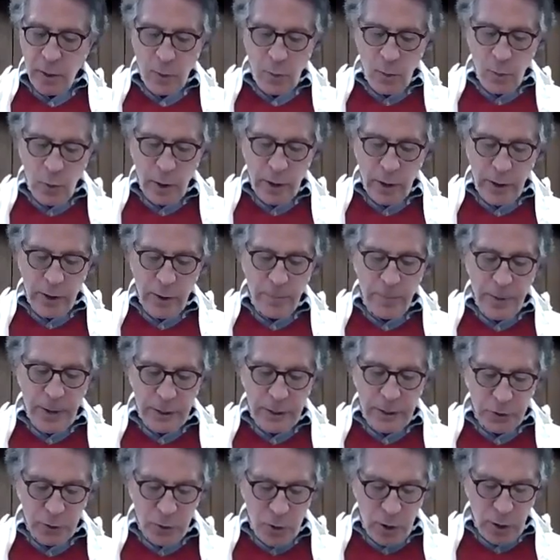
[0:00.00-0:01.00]
what are the
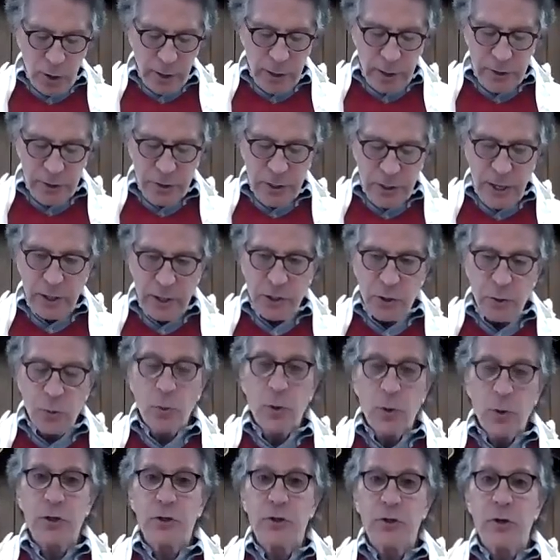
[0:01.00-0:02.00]
best organizations,
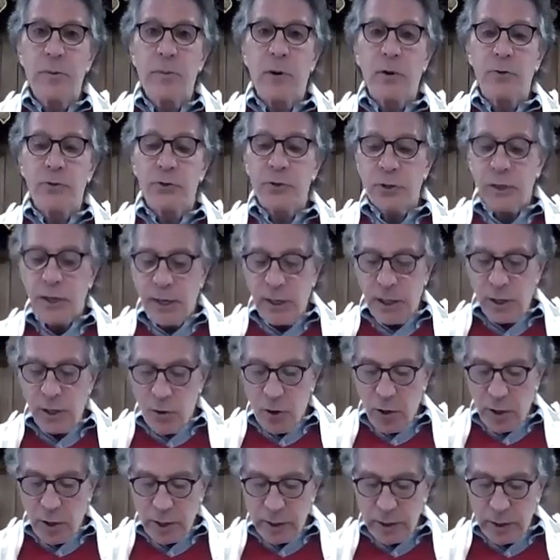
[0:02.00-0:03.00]
which are the most needy
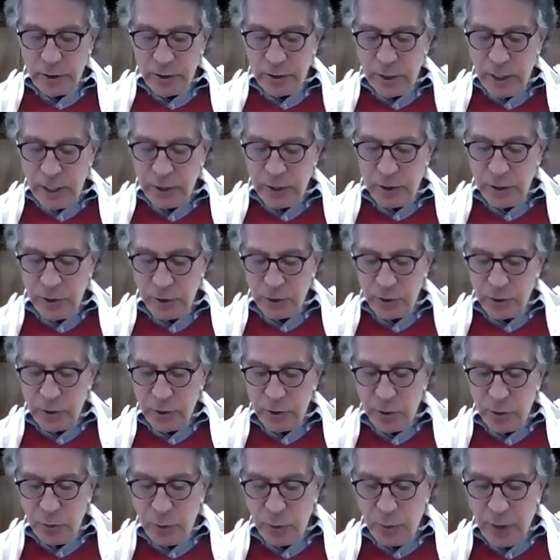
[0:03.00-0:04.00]
organizations to
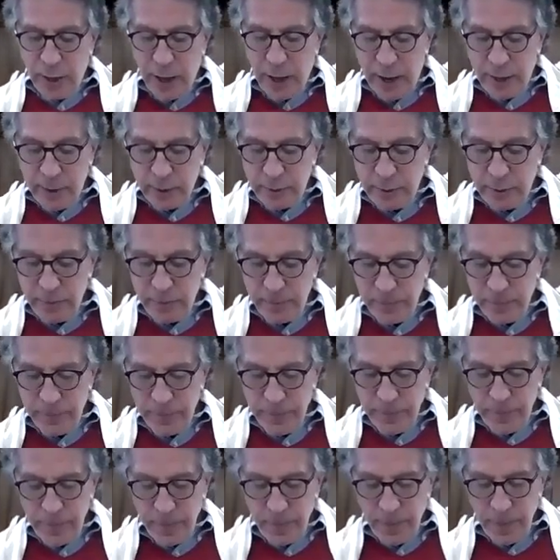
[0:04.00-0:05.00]
do that.
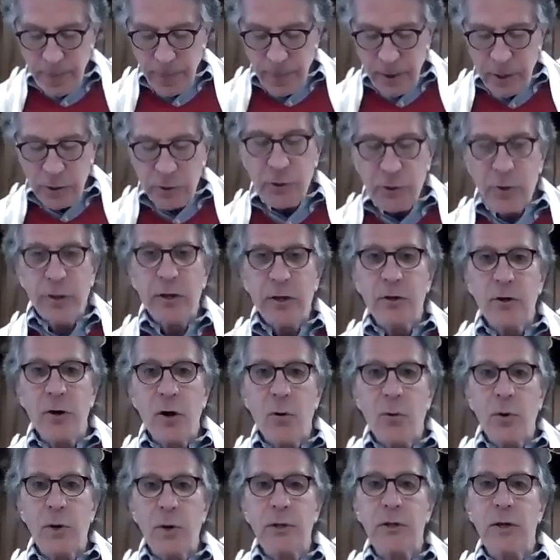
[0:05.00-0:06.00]
So that
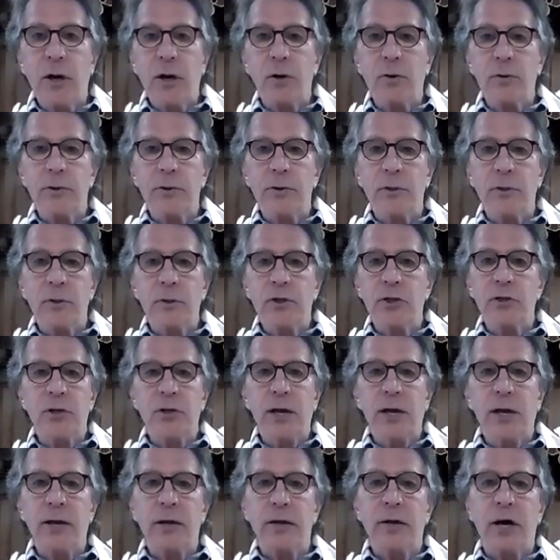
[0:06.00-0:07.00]
no adult, just
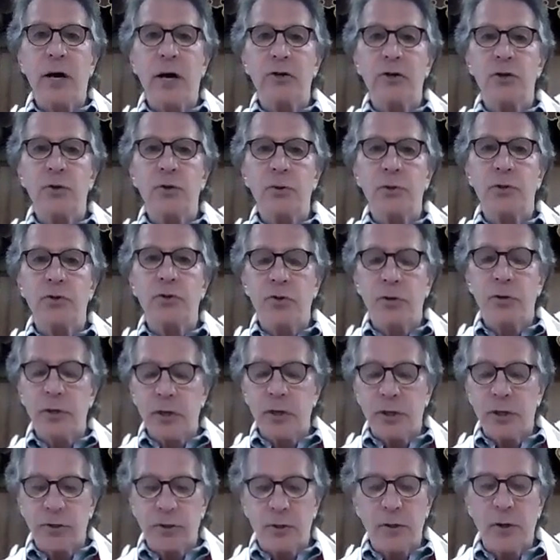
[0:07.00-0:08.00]
like in our Jewish
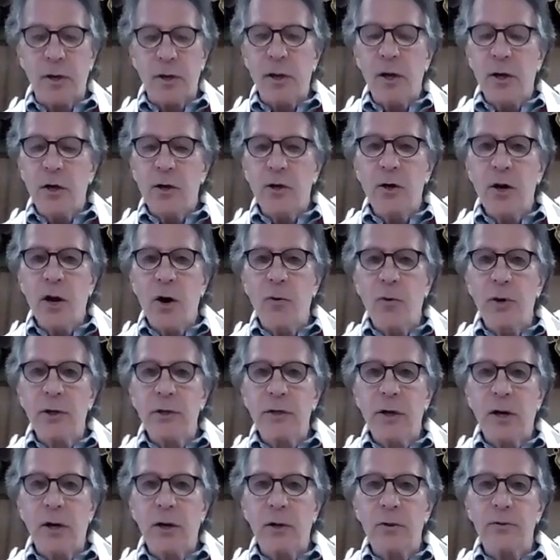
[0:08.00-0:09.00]
tradition, no
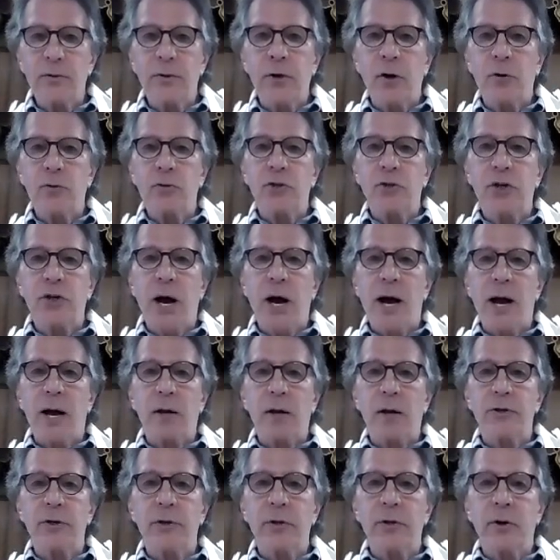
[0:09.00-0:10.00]
adult, no
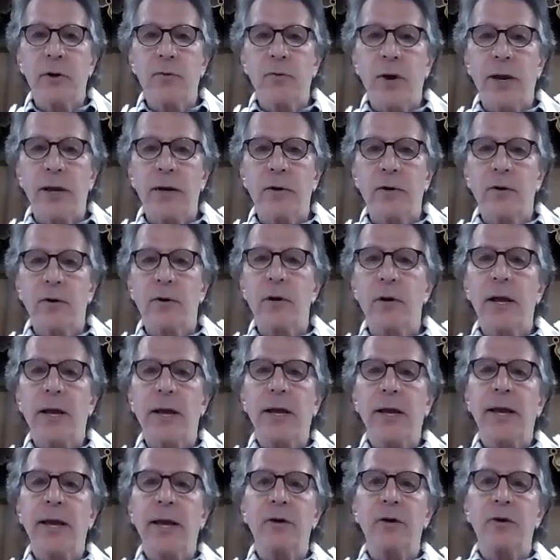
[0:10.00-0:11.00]
child in the greater
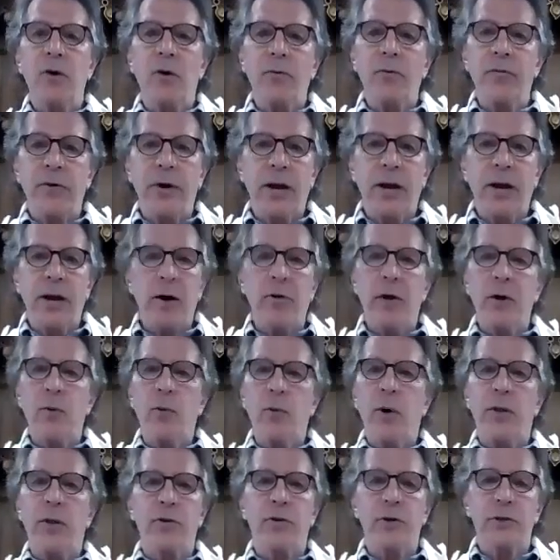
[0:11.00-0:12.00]
Andover area,
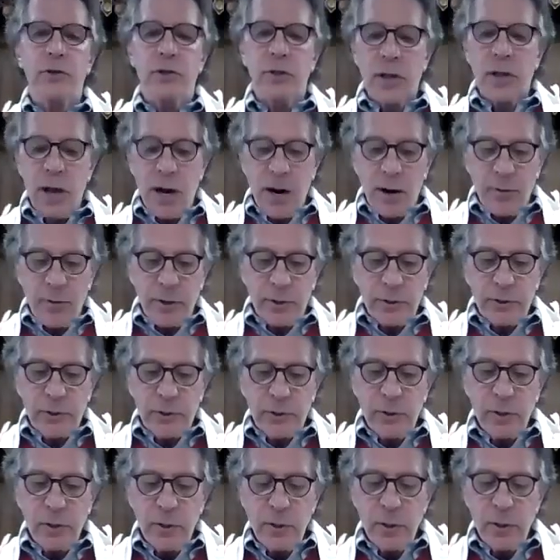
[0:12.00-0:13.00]
whether it's
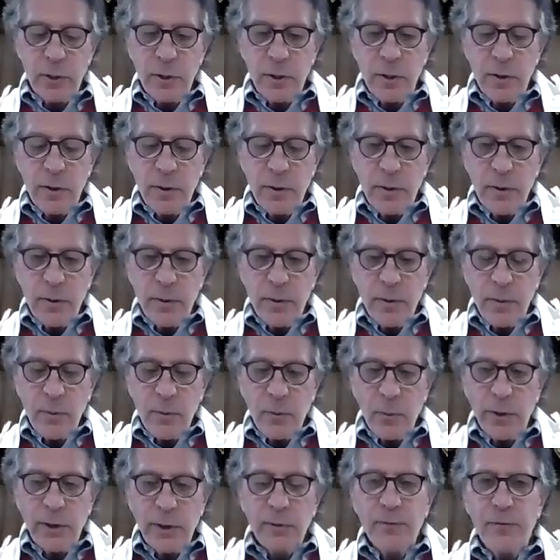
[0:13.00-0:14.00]
Lawrence,
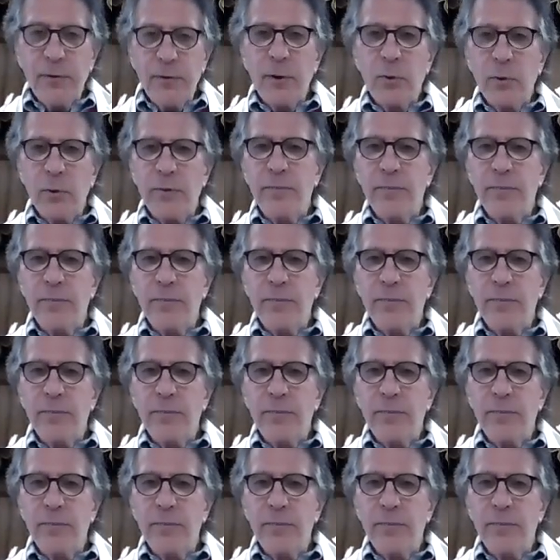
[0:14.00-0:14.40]
we can feel we've